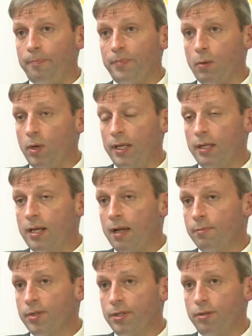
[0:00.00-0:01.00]
when it
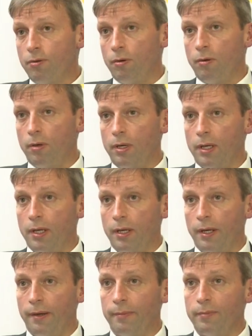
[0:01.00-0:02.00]
comes
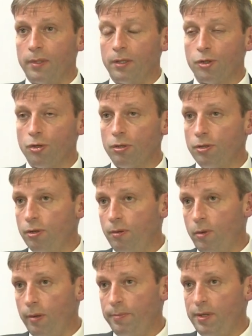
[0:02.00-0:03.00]
to
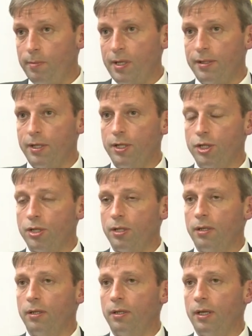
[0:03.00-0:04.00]
short-term
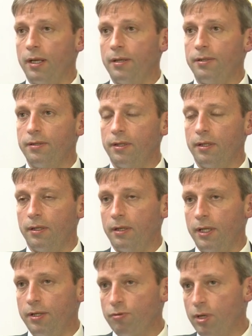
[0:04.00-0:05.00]
optimization and
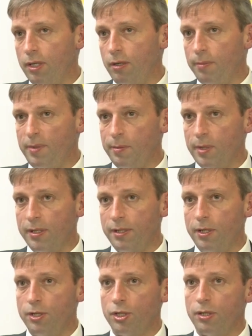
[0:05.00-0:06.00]
intraday
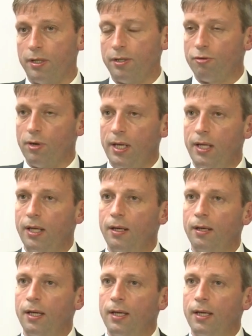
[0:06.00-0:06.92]
optimization and trading,